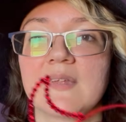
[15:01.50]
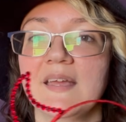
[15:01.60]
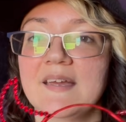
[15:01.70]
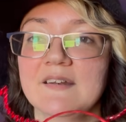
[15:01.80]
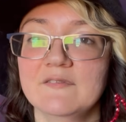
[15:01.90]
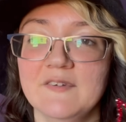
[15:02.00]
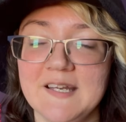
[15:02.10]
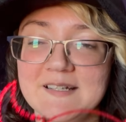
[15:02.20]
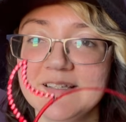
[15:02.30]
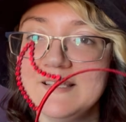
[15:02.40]
And
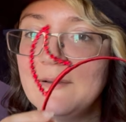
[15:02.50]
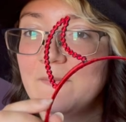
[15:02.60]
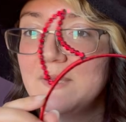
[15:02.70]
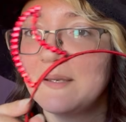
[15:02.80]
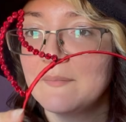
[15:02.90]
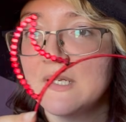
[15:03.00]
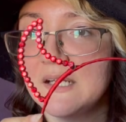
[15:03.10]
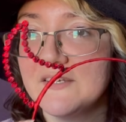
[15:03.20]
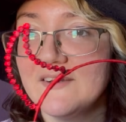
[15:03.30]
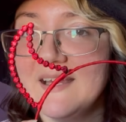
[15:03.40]
finally, we can put
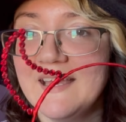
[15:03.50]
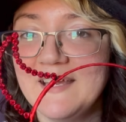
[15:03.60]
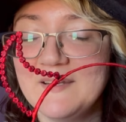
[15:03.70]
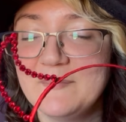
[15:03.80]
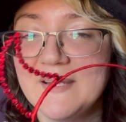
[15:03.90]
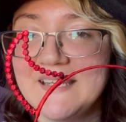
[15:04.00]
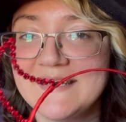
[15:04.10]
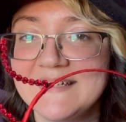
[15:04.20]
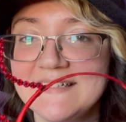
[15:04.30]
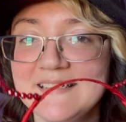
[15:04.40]
on your
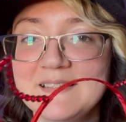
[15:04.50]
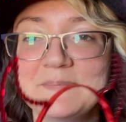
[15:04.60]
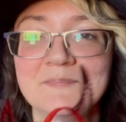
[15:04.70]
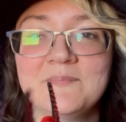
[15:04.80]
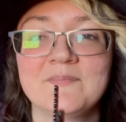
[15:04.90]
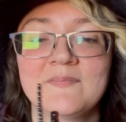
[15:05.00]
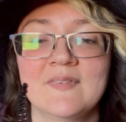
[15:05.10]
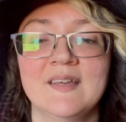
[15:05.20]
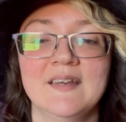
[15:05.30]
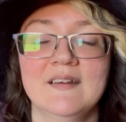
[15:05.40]
headband.
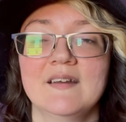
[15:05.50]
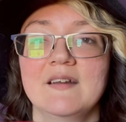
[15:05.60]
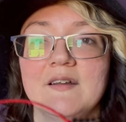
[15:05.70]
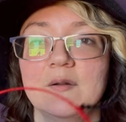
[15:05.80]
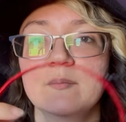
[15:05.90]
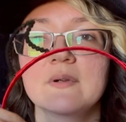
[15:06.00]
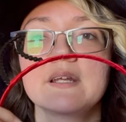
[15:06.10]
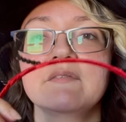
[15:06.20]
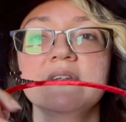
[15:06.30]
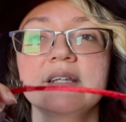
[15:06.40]
It'll
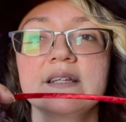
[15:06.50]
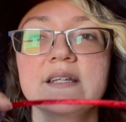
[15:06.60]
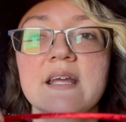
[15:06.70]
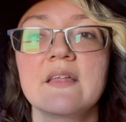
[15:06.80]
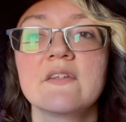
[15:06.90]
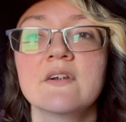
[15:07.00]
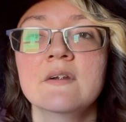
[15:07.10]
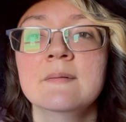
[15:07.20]
bring everything together.